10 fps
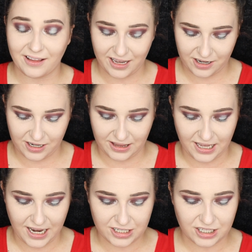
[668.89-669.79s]
liner and
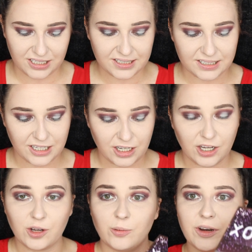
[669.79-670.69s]
lashes,
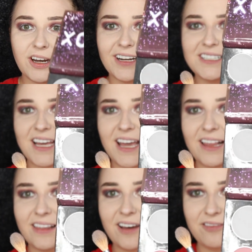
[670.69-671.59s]
we're going to
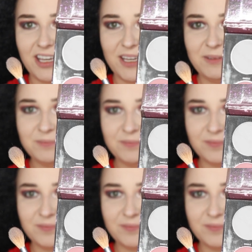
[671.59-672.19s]
take La Vie,